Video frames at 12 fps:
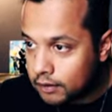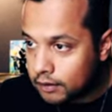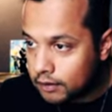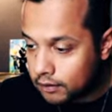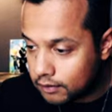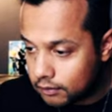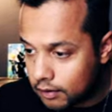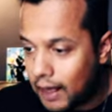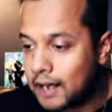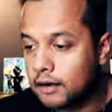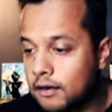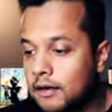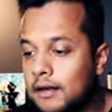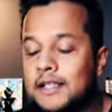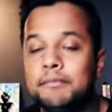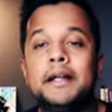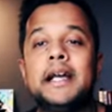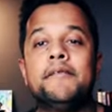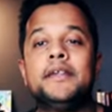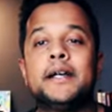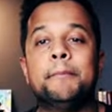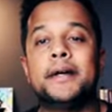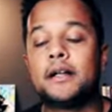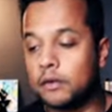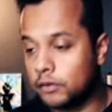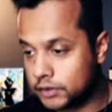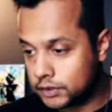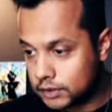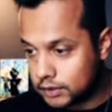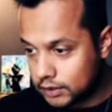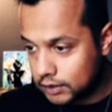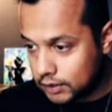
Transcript: little. Let's bring everything a bit closer.